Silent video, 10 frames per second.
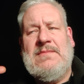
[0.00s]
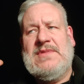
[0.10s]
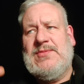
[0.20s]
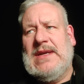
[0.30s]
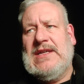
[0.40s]

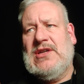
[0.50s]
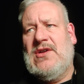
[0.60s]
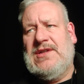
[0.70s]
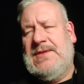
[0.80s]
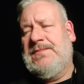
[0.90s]
Sweeney
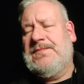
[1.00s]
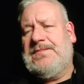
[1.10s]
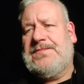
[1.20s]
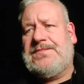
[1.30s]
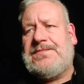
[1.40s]
Todd.
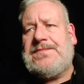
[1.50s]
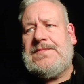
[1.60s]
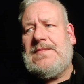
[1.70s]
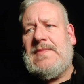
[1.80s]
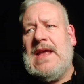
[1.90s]

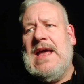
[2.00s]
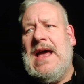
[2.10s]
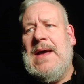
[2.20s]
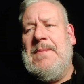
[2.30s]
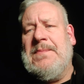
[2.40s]

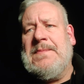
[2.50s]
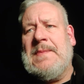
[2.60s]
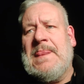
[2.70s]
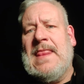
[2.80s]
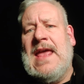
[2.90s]
And
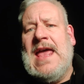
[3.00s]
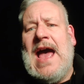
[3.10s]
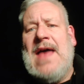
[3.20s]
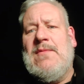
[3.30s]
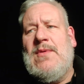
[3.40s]

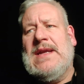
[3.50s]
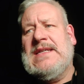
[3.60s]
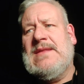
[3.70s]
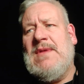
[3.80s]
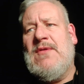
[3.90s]
then we went
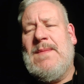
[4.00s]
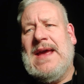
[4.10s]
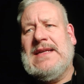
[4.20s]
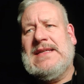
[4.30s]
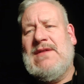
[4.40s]
into the Mirror Maze.